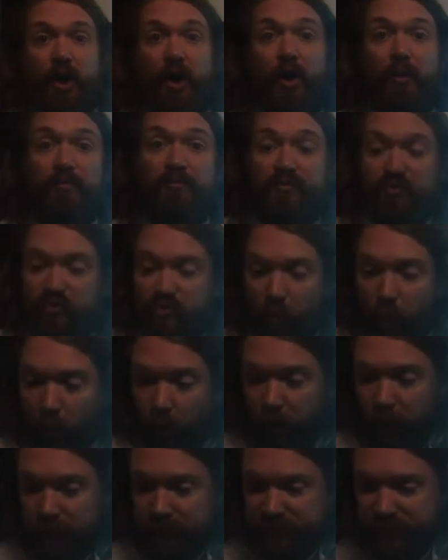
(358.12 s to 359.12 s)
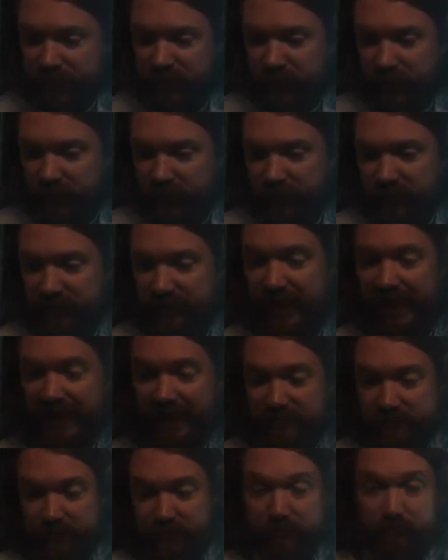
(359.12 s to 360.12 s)
absorbs
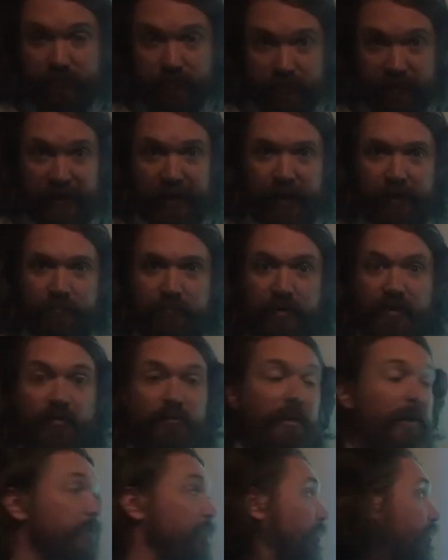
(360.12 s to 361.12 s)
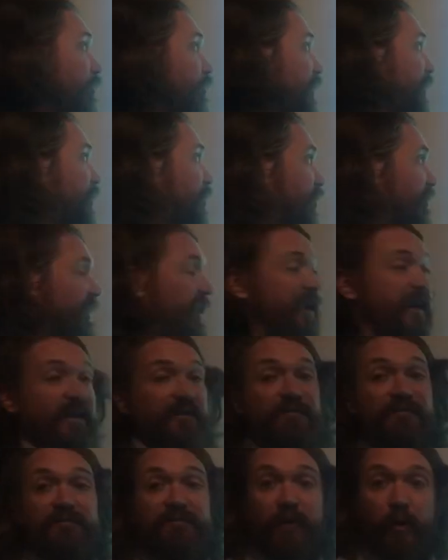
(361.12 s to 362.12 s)
light. Okay? And remember, we call that a
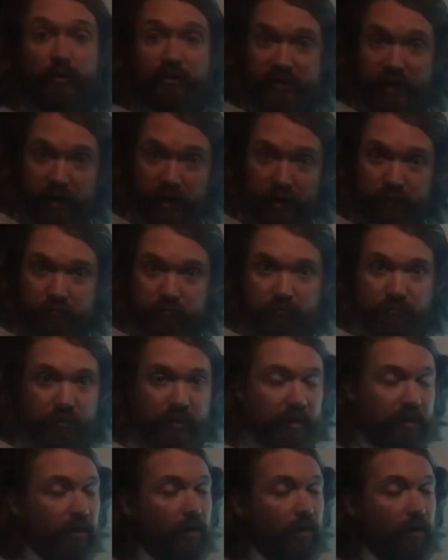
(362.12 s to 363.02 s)
photon. And